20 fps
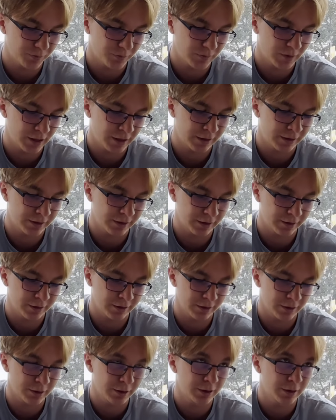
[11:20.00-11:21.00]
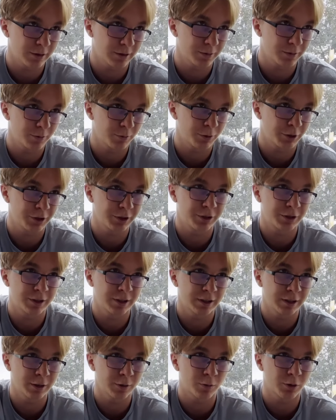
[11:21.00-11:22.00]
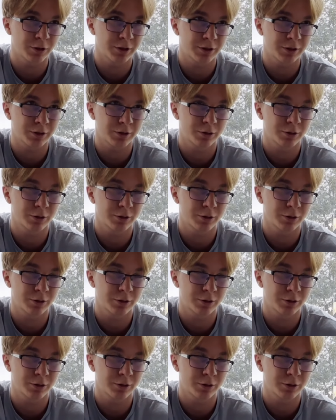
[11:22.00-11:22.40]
And we didn't want